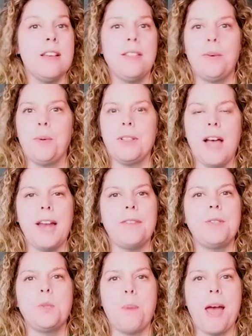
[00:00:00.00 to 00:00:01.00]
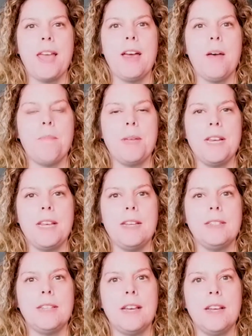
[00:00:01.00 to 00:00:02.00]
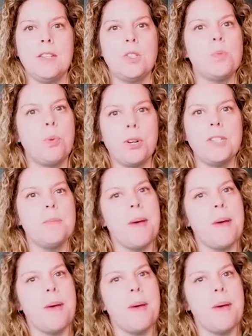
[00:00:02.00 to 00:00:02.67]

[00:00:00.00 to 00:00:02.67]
there were a lot of spine companies and sports